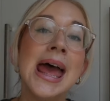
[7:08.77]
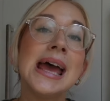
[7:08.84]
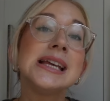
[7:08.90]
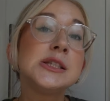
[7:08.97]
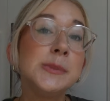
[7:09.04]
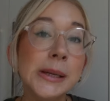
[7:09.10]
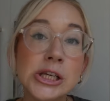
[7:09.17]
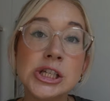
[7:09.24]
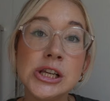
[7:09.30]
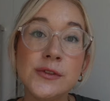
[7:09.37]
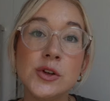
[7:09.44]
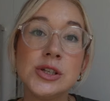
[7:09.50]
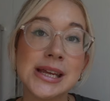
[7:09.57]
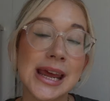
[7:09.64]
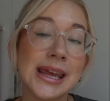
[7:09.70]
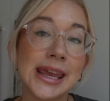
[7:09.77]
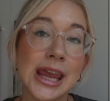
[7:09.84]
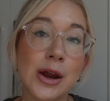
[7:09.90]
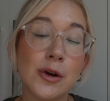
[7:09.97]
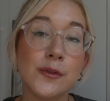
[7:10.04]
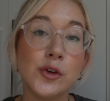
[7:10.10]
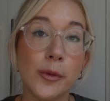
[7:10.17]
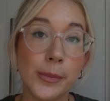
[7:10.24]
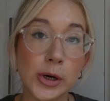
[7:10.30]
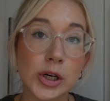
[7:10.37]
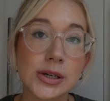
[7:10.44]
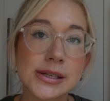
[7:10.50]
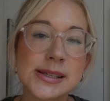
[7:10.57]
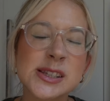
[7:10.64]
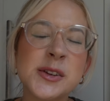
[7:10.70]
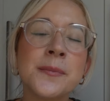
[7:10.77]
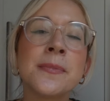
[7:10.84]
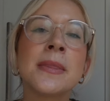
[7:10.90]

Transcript: especially if you take care of your books.